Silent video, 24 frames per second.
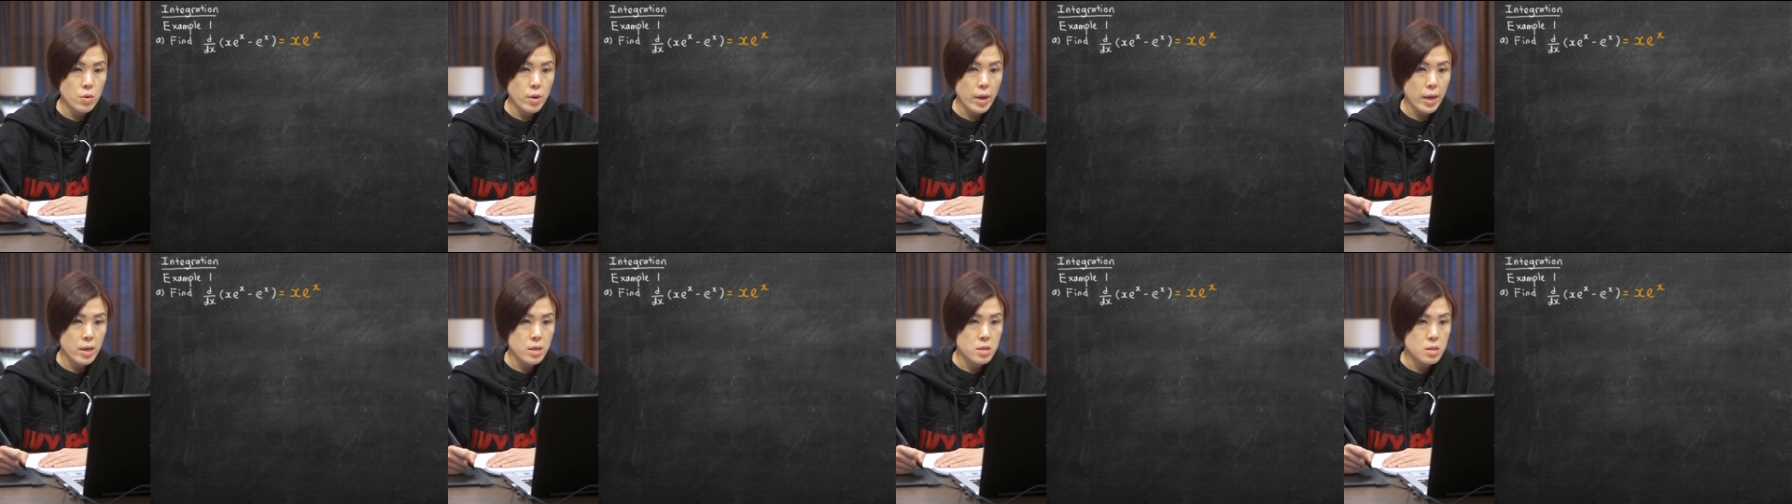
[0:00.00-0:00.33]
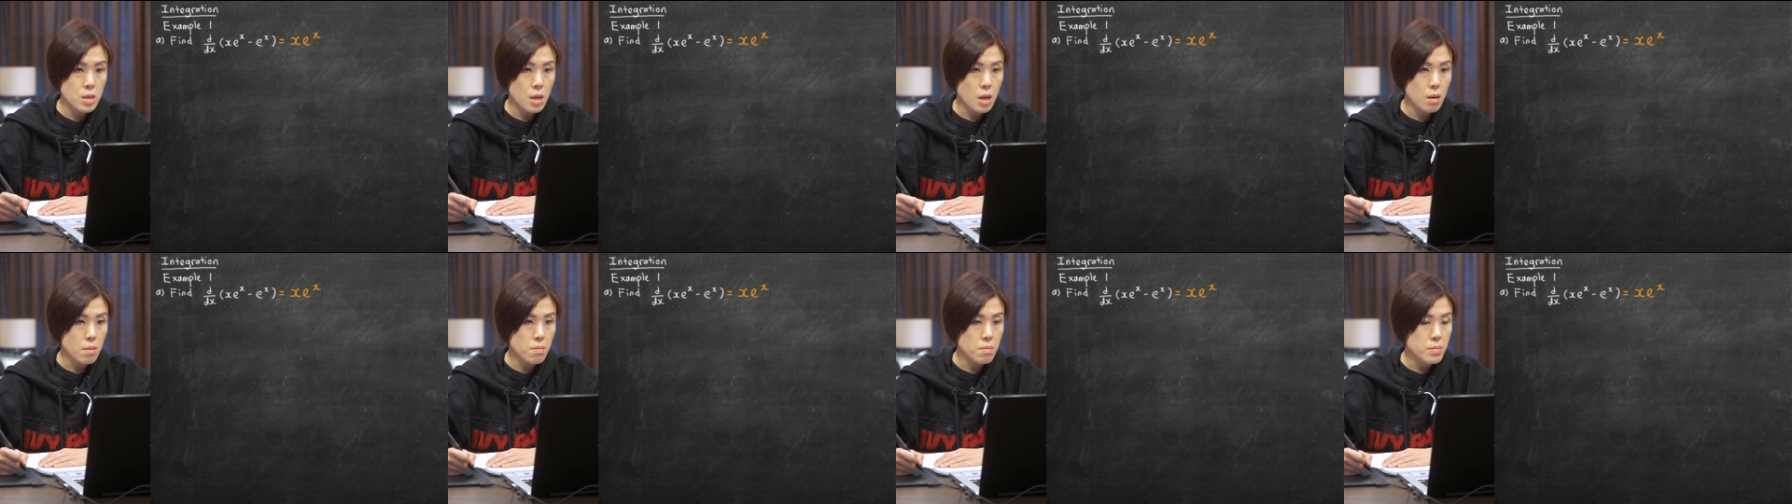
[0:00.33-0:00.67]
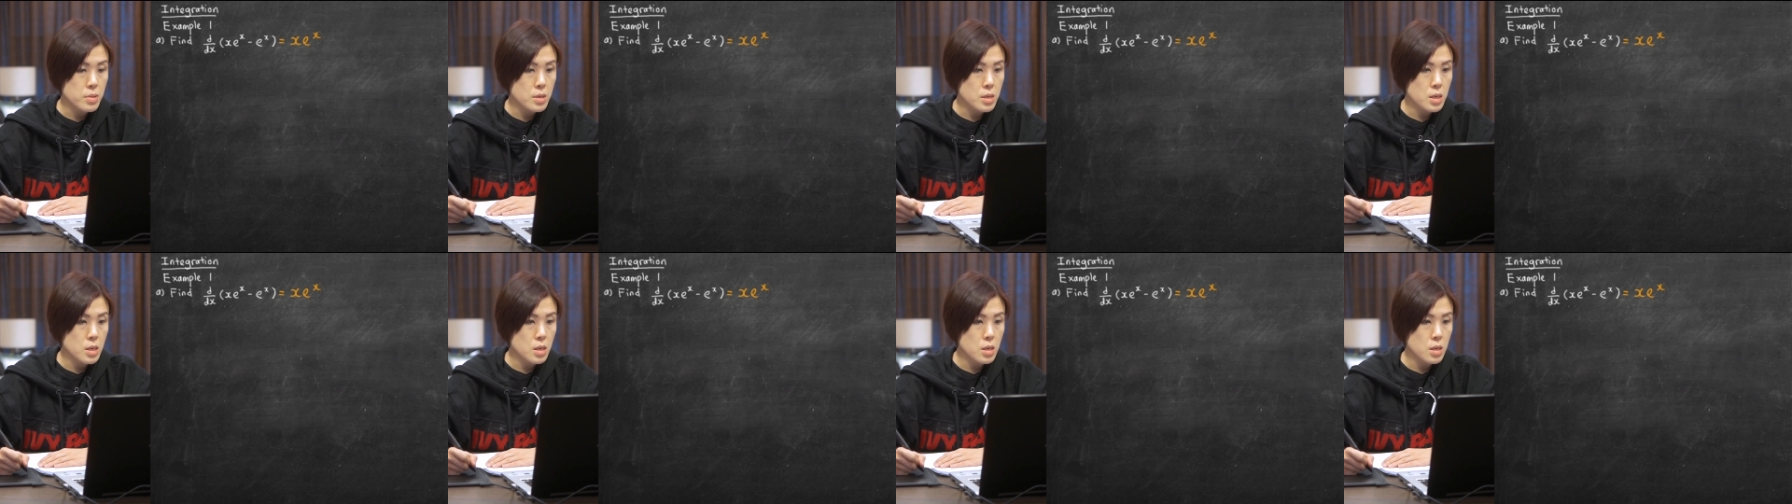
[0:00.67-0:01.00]

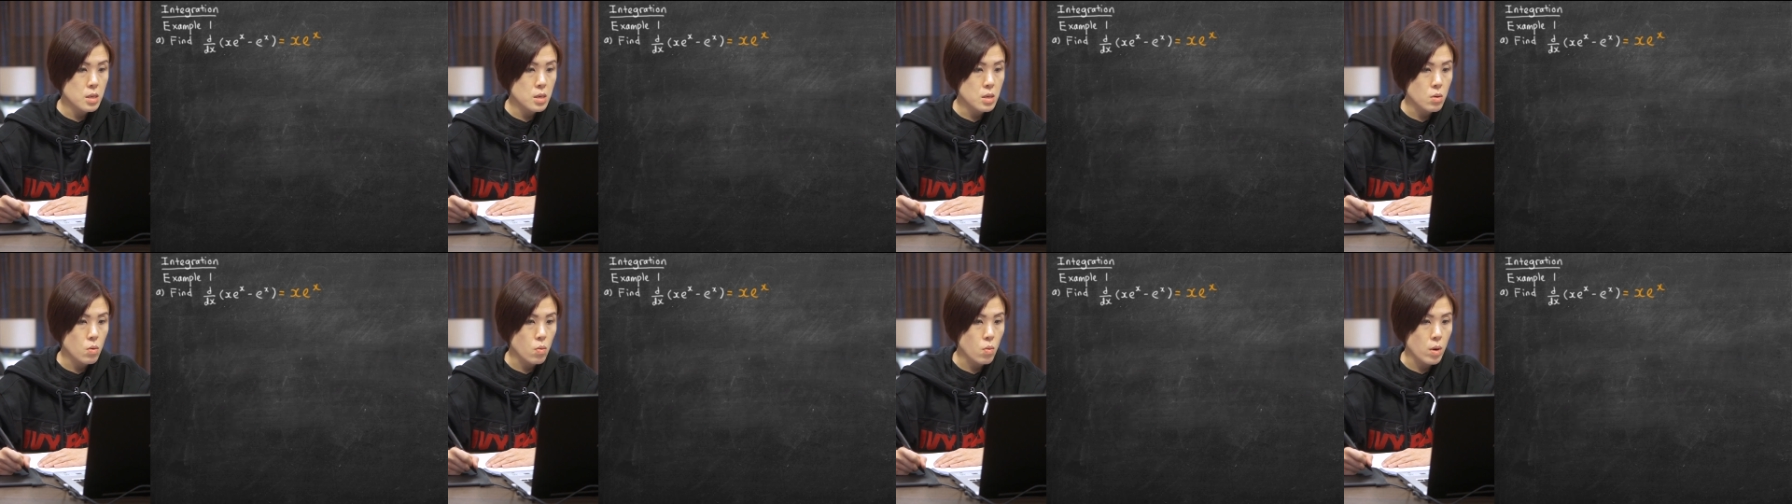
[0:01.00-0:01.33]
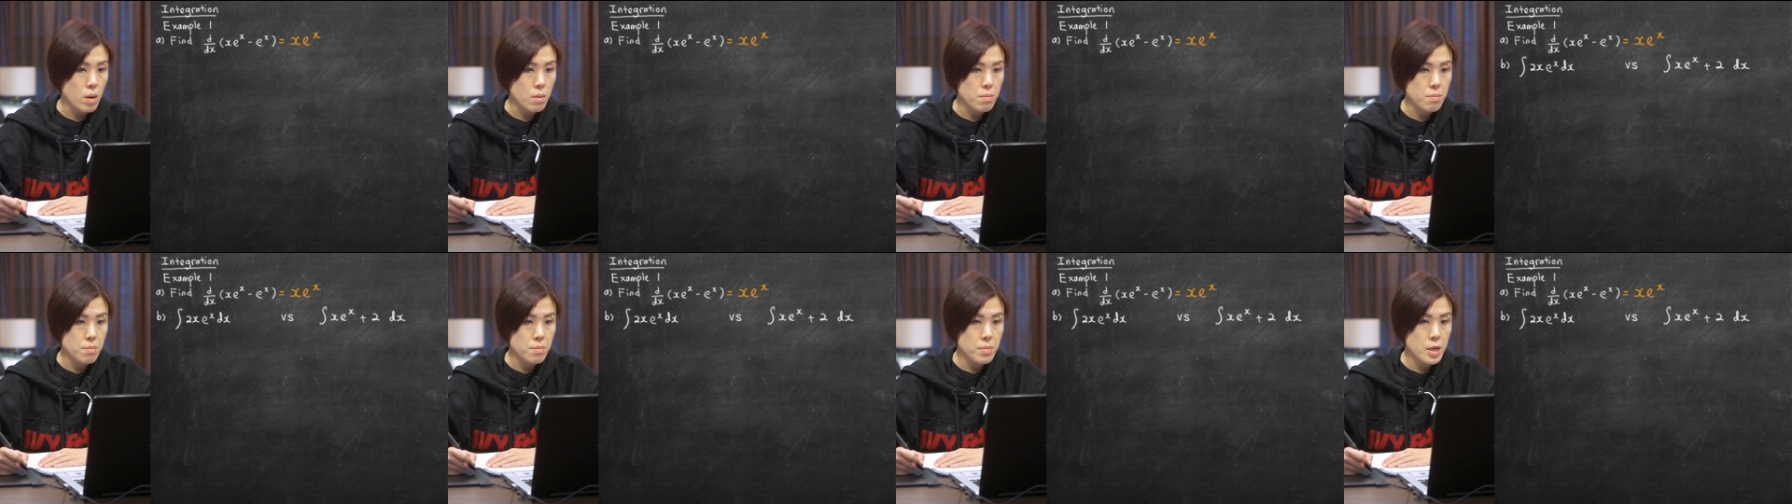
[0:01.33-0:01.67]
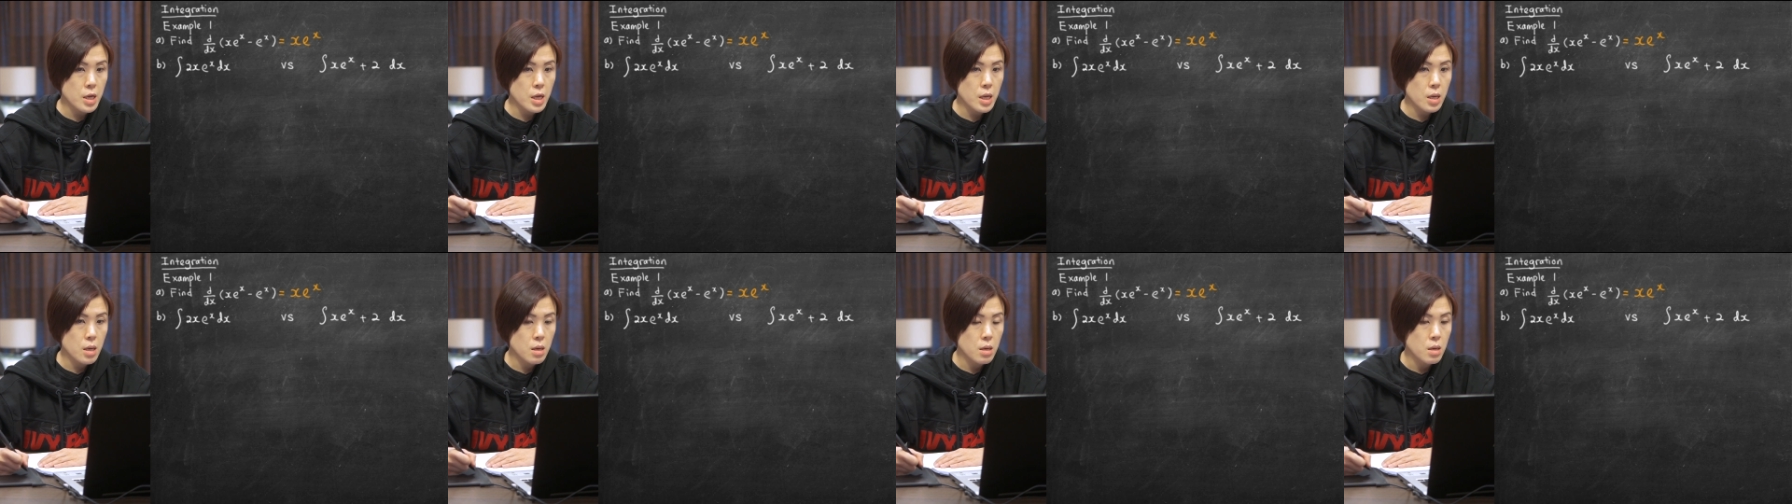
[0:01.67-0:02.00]
example
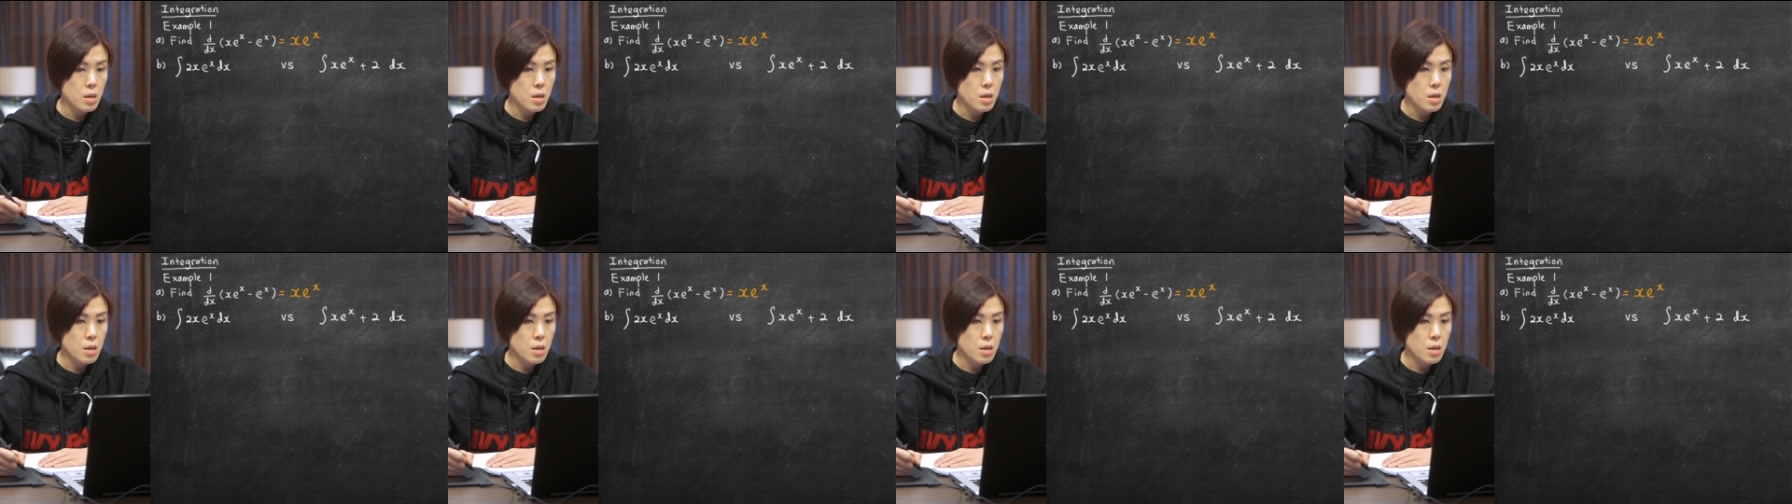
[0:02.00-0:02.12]
1b.